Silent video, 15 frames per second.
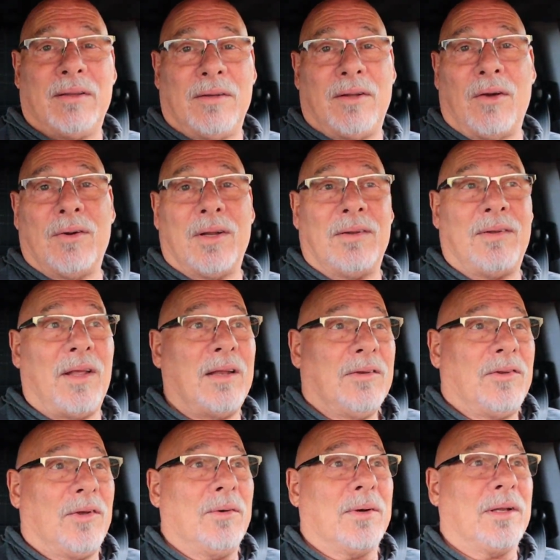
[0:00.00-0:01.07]
and don't intend
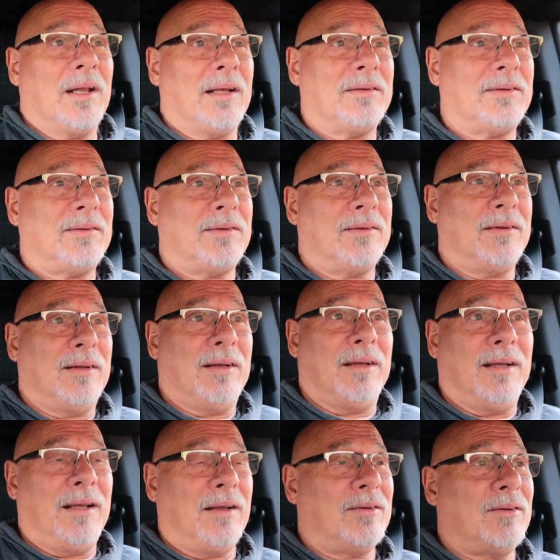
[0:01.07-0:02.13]
to unless
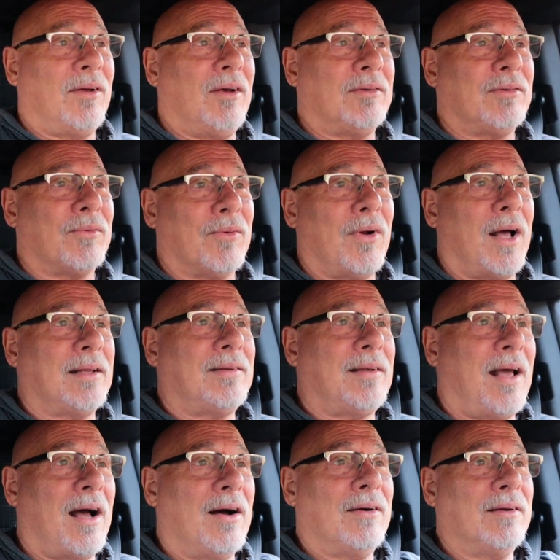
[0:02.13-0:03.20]
the exhaust rots
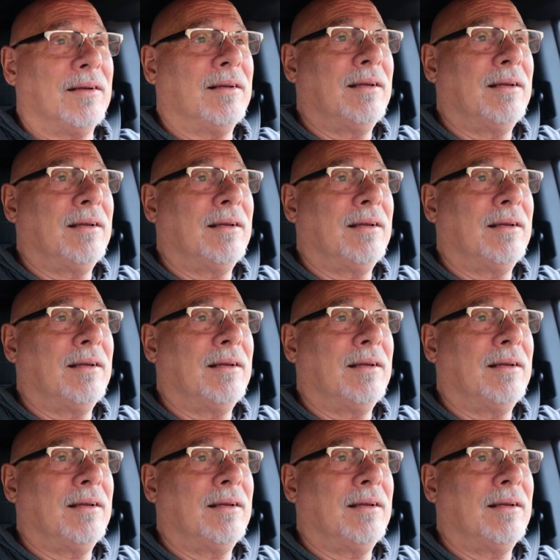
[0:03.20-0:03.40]
out.